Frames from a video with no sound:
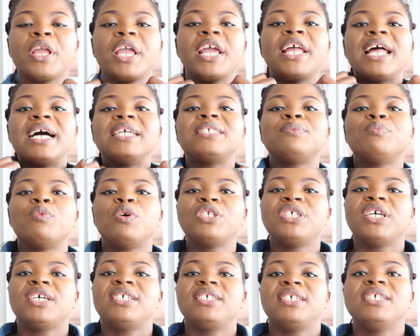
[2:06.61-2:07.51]
in as
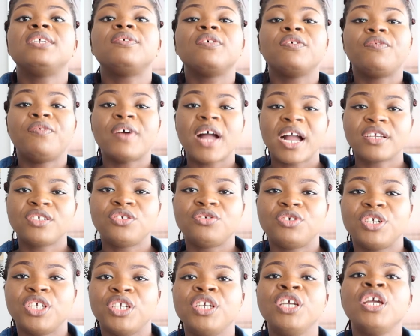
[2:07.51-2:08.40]
much as it's a
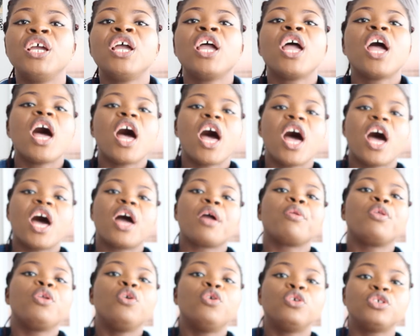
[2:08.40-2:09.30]
factory,
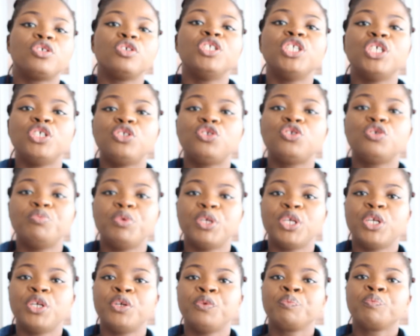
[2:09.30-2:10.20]
you also need to
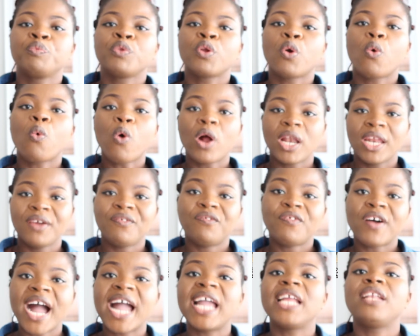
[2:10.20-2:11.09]
be
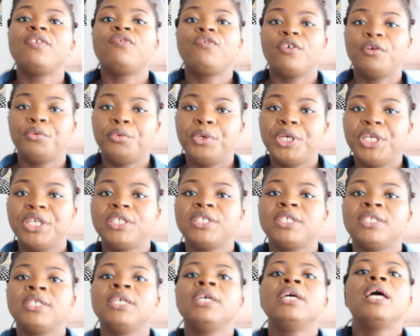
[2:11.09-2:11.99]
qualified for
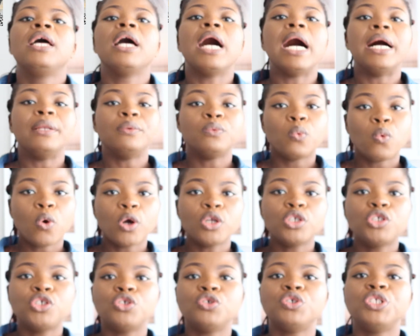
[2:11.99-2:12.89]
it. And
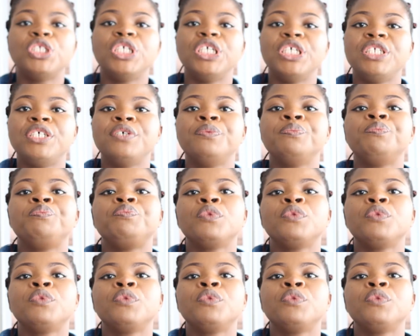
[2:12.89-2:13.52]
what do you need?